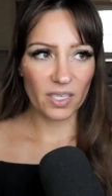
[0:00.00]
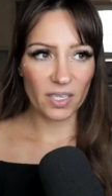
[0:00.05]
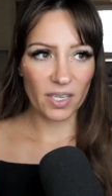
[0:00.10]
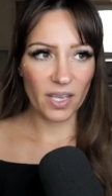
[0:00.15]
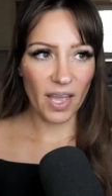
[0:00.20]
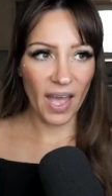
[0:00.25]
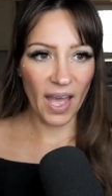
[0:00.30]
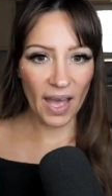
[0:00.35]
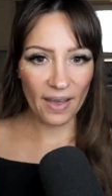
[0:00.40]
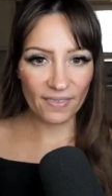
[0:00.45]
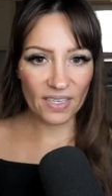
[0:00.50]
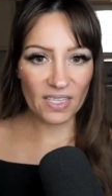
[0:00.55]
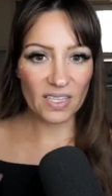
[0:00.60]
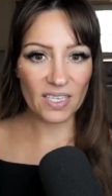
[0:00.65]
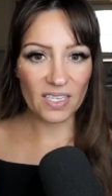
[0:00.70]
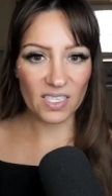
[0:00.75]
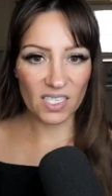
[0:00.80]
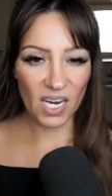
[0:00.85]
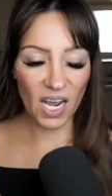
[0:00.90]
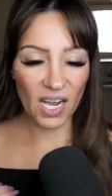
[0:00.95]
having
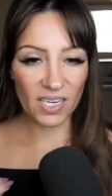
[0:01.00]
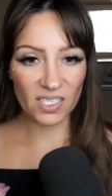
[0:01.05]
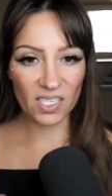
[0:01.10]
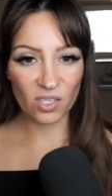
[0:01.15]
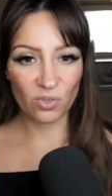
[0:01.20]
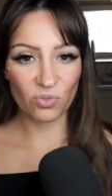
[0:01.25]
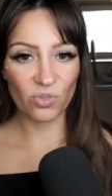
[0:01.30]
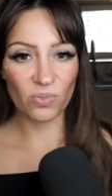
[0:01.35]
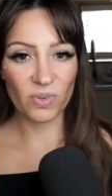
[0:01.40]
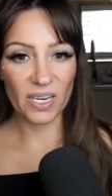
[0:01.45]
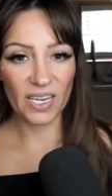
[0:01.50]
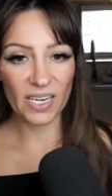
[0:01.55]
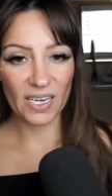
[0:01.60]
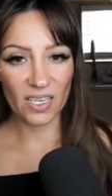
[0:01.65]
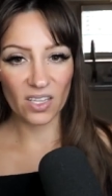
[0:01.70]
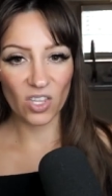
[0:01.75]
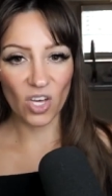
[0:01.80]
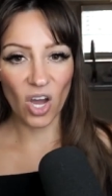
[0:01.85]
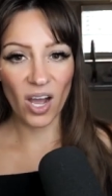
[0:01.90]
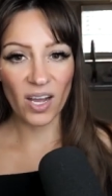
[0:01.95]
these toxic
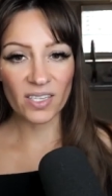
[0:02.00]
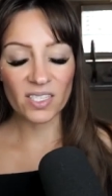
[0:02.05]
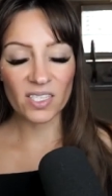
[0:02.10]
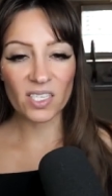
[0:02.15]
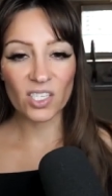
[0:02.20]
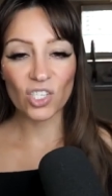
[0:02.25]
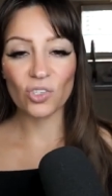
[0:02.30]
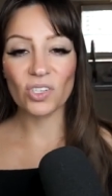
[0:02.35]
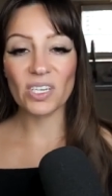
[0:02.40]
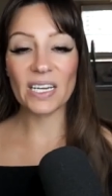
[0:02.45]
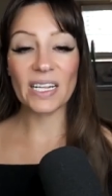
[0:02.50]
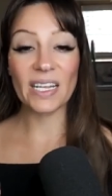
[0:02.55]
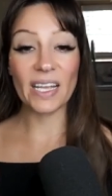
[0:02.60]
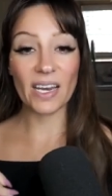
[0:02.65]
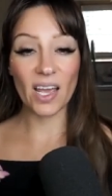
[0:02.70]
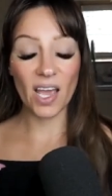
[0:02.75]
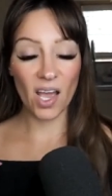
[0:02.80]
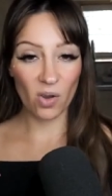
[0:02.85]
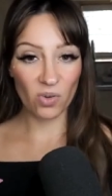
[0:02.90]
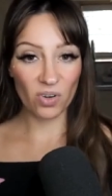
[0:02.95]
ruminating thoughts, you need to
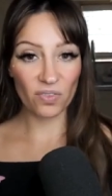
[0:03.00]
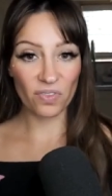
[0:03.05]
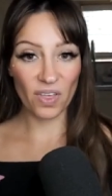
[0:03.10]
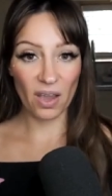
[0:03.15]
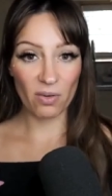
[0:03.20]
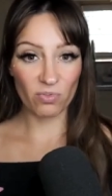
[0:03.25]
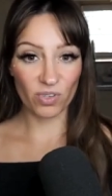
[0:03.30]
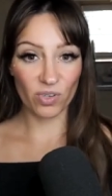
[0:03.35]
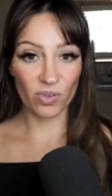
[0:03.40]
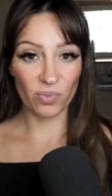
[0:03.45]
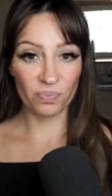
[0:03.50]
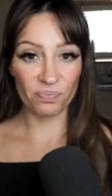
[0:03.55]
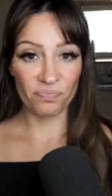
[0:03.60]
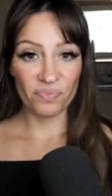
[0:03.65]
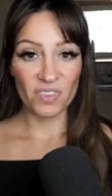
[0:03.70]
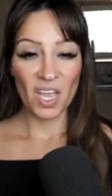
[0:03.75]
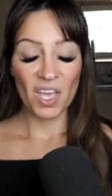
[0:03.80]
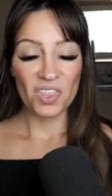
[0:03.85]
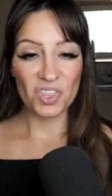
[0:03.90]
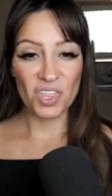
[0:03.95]
get out of that room.
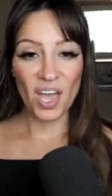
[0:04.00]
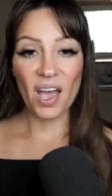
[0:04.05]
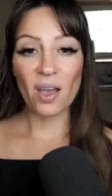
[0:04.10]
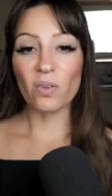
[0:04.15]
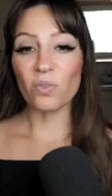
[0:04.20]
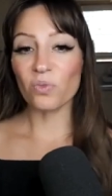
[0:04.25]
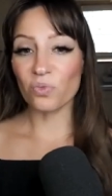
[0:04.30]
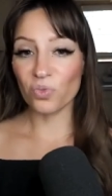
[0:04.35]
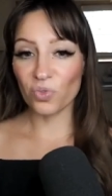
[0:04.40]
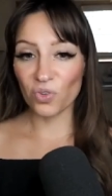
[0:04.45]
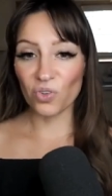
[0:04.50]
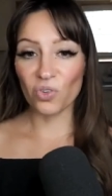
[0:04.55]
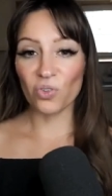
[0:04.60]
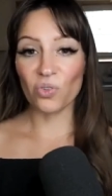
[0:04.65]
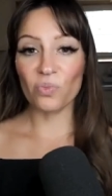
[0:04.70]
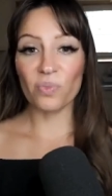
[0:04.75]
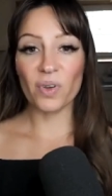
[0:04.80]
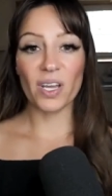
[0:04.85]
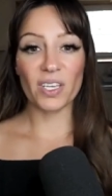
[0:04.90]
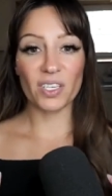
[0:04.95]
That
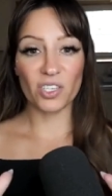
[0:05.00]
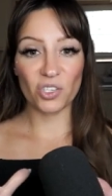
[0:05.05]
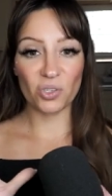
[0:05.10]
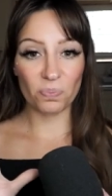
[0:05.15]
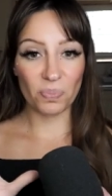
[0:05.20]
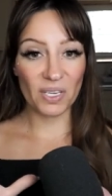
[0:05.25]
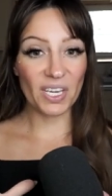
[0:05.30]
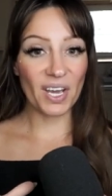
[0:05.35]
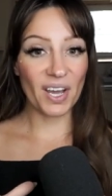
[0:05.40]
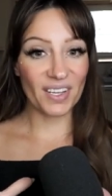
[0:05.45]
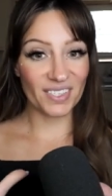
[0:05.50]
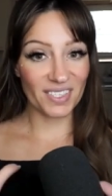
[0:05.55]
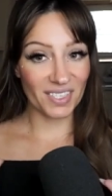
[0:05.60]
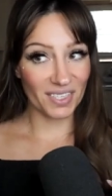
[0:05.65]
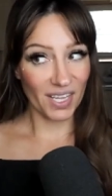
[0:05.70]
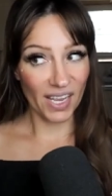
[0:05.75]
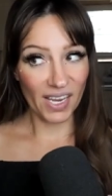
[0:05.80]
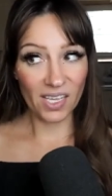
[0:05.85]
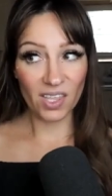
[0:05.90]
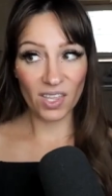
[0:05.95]
room, because
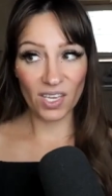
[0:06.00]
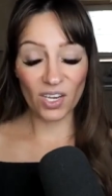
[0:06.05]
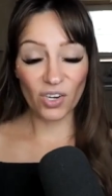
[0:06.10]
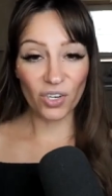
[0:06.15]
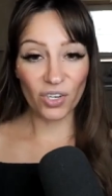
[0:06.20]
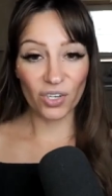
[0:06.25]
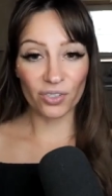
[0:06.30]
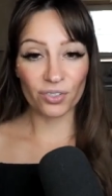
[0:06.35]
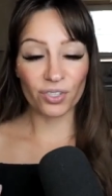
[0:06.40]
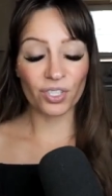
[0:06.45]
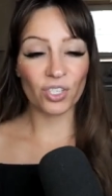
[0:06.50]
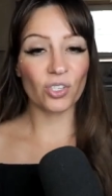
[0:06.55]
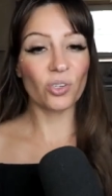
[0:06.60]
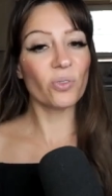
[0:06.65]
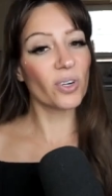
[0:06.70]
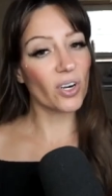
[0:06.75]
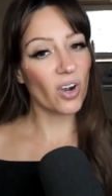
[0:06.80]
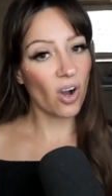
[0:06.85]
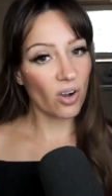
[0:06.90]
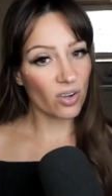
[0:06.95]
like the earth, you
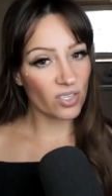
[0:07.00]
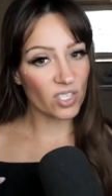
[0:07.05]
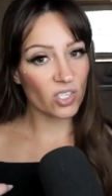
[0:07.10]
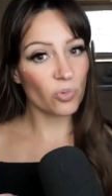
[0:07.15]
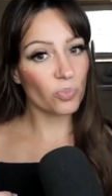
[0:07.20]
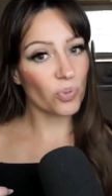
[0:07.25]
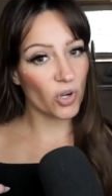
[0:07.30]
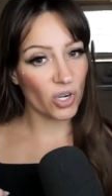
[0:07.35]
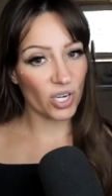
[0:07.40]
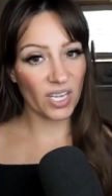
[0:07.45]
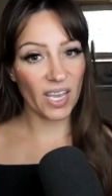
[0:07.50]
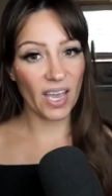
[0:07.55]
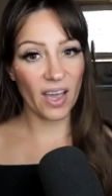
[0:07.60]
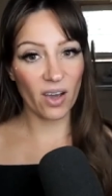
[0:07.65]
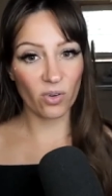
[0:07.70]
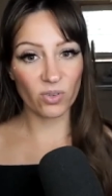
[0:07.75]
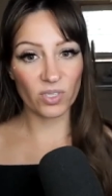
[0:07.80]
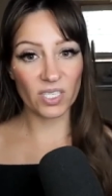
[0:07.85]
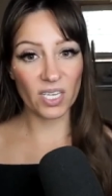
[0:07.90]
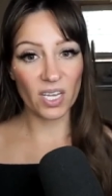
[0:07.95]
are also putting
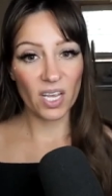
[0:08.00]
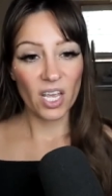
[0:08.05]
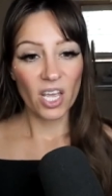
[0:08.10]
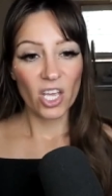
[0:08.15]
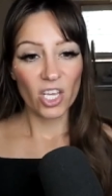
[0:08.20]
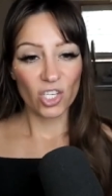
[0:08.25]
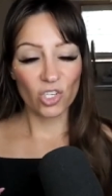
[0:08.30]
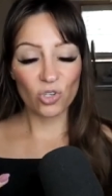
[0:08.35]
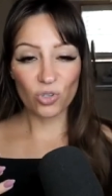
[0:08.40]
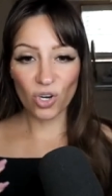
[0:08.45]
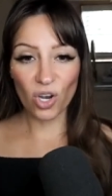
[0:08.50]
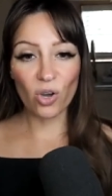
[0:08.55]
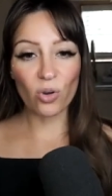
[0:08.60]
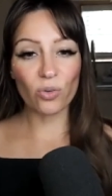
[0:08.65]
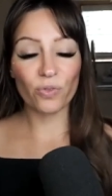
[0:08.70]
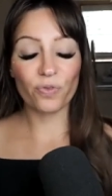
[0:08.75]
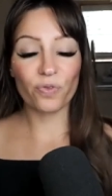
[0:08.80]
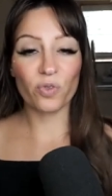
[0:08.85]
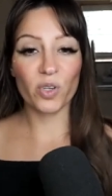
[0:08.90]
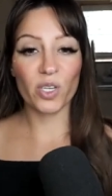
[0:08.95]
out your
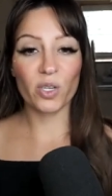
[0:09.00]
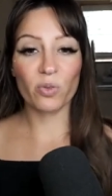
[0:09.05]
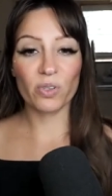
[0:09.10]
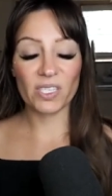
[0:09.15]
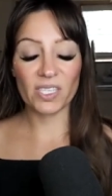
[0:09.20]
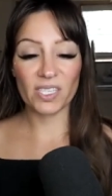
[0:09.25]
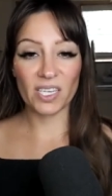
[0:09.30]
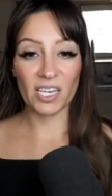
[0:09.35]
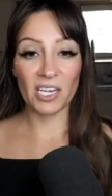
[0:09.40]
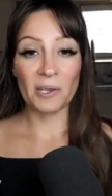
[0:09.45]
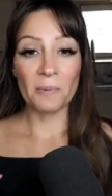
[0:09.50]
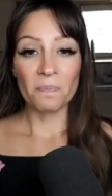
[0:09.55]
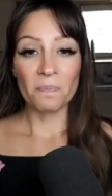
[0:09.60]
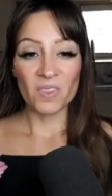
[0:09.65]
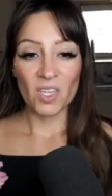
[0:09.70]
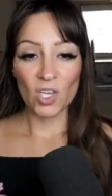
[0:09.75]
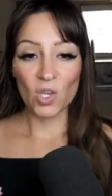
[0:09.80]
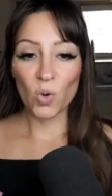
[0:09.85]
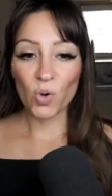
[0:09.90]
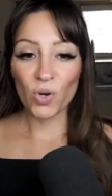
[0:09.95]
own frequency.
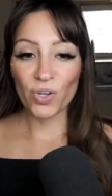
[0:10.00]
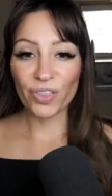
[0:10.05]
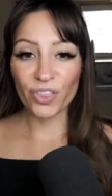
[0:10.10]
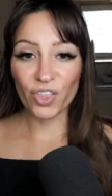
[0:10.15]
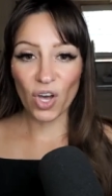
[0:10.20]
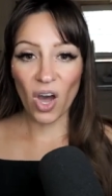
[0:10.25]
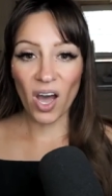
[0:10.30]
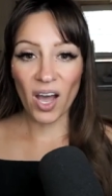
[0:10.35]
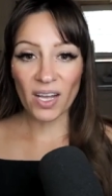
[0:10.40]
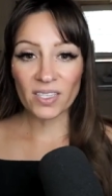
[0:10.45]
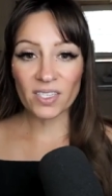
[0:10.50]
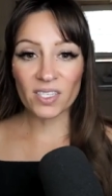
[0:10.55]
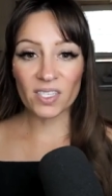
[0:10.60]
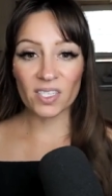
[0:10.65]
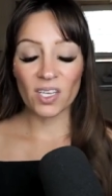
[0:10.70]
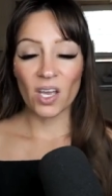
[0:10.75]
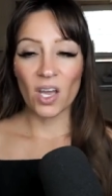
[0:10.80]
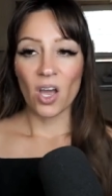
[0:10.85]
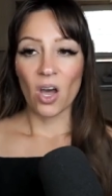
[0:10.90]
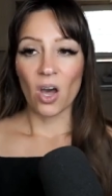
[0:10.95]
Your
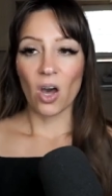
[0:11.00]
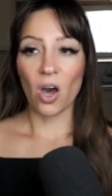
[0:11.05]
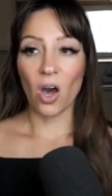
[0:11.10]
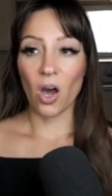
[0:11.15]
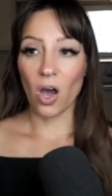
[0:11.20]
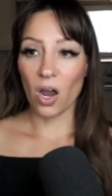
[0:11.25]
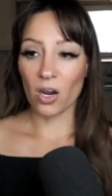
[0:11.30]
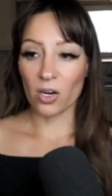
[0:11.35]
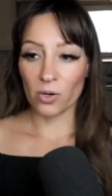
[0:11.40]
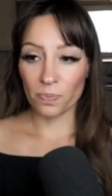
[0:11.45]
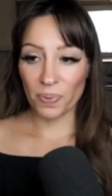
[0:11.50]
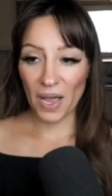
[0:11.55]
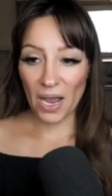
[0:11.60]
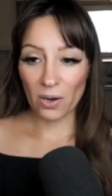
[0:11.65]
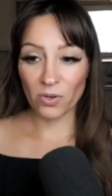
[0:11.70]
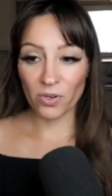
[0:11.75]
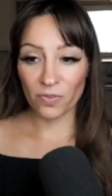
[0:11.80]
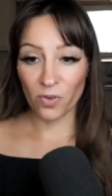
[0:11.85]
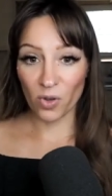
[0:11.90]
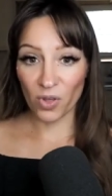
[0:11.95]
thoughts are
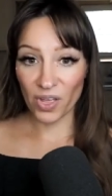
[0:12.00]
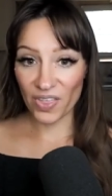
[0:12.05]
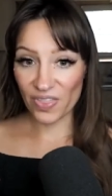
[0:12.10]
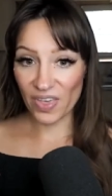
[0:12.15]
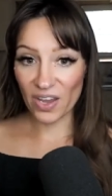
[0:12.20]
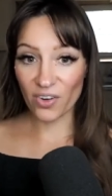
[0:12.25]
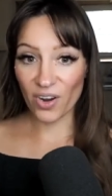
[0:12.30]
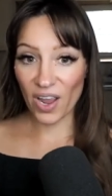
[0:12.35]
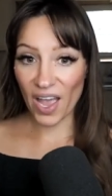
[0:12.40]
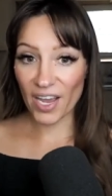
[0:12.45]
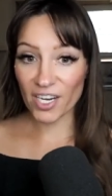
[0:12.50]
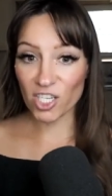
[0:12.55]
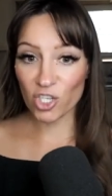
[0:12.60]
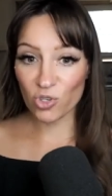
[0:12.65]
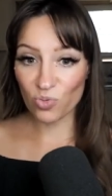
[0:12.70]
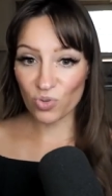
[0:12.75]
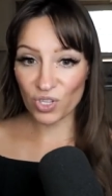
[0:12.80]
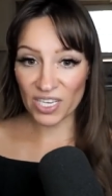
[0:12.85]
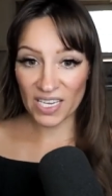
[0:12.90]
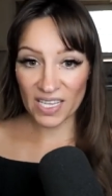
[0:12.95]
powerful and they are
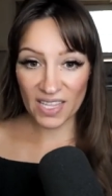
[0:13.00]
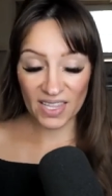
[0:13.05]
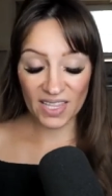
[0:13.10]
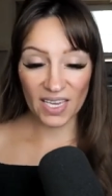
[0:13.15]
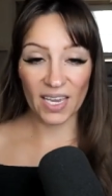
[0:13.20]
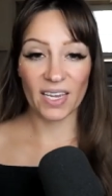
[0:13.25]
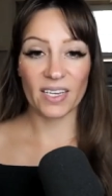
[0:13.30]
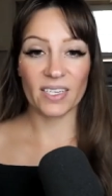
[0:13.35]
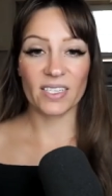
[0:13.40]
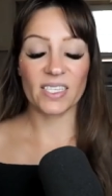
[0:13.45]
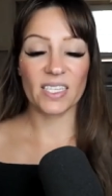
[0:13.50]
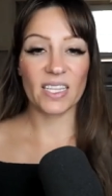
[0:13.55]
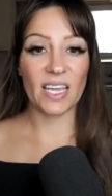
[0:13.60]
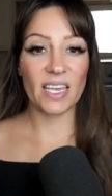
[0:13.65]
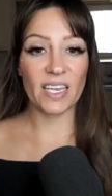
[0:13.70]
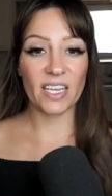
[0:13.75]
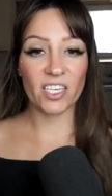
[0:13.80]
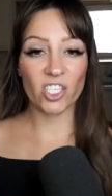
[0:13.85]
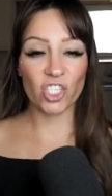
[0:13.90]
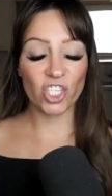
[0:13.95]
actually things. They
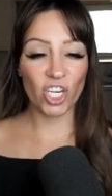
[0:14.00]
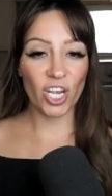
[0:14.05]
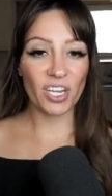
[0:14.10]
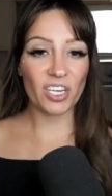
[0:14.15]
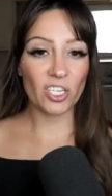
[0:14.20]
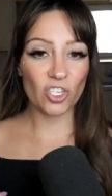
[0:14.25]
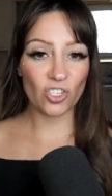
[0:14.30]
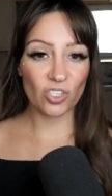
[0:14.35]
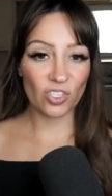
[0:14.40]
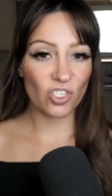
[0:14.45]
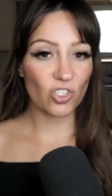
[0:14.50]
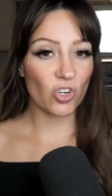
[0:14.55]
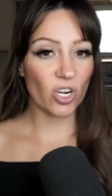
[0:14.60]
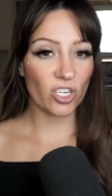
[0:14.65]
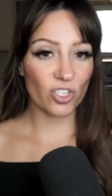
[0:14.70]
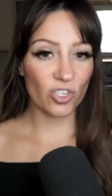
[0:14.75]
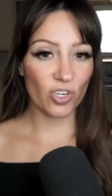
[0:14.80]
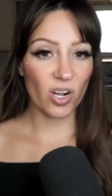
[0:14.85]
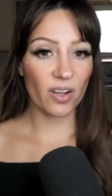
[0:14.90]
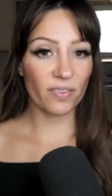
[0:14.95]
can change the
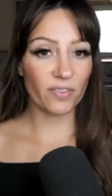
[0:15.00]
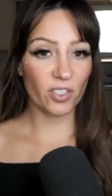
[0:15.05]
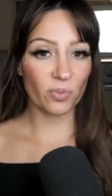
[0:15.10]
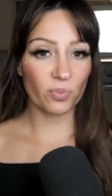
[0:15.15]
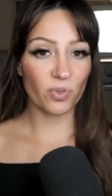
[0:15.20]
structure of your